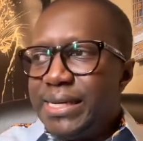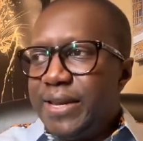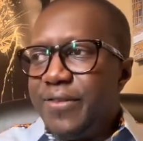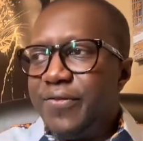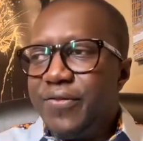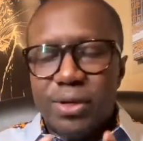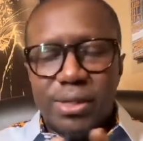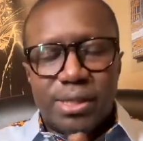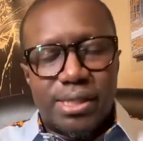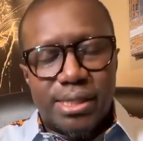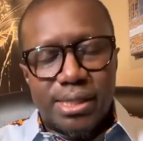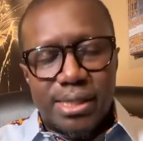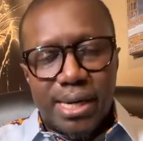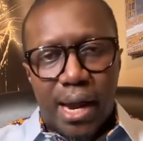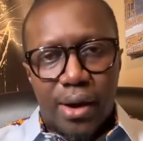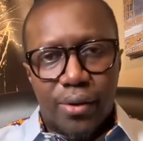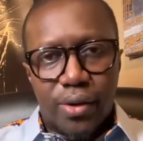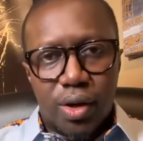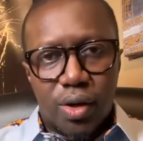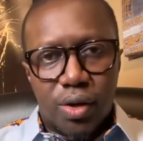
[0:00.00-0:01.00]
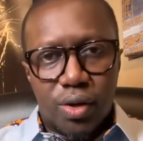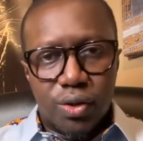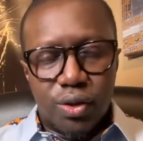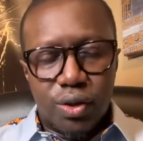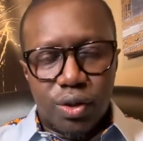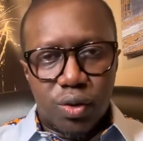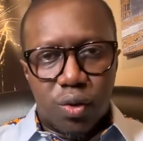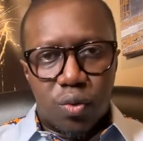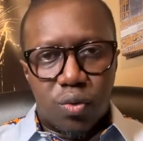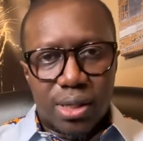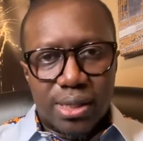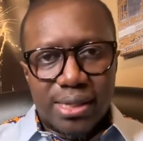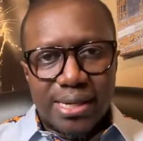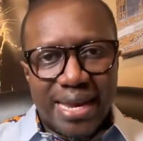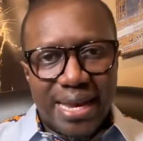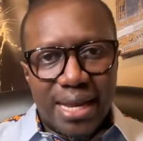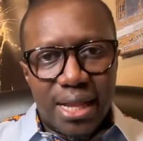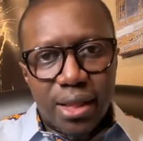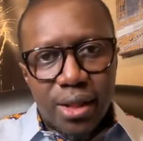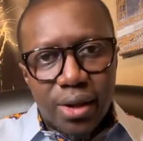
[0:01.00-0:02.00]
different scenarios where
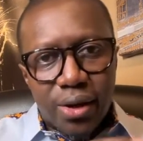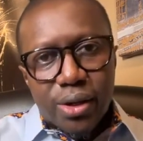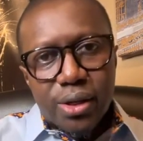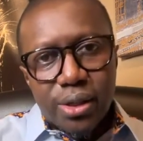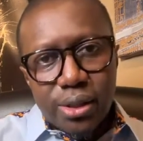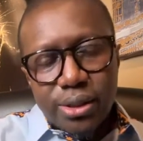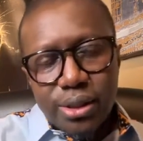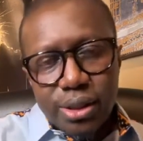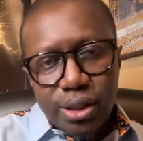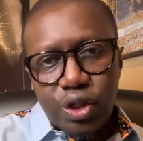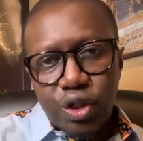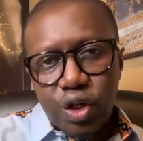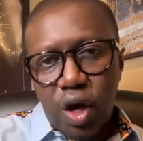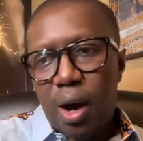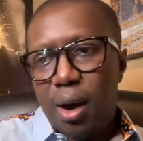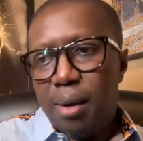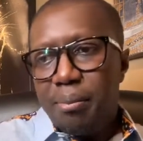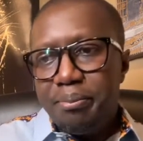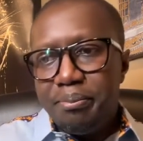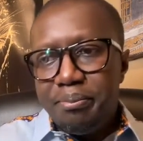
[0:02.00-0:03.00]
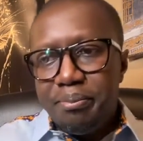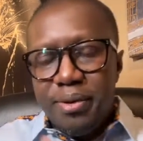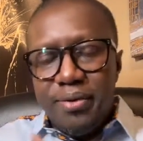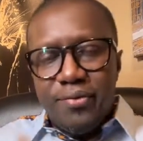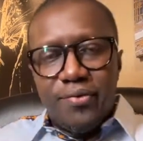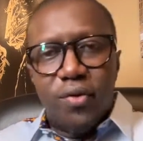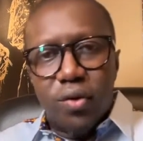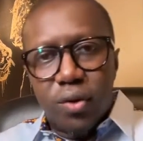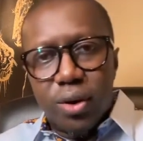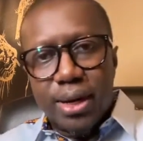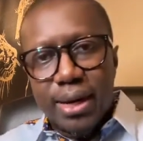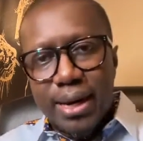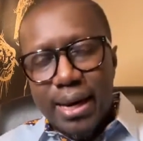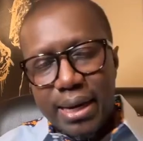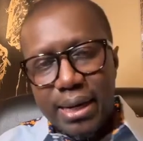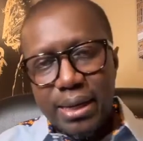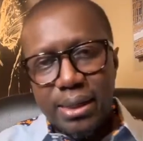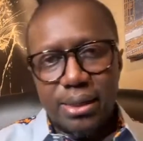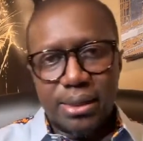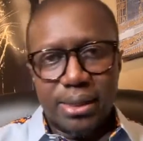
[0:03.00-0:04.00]
they learn the job before
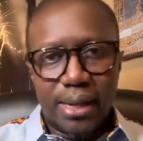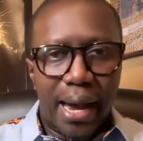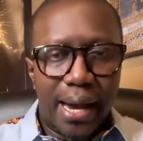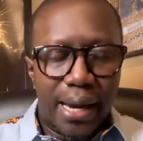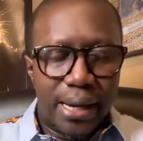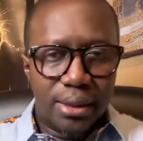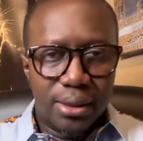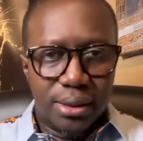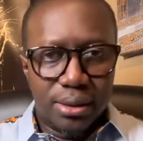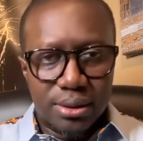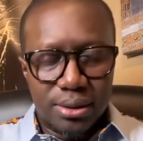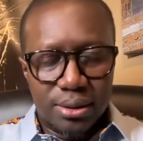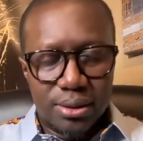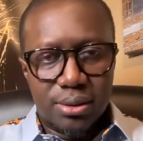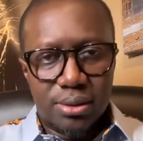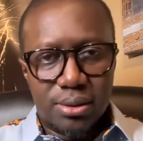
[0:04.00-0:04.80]
getting the title.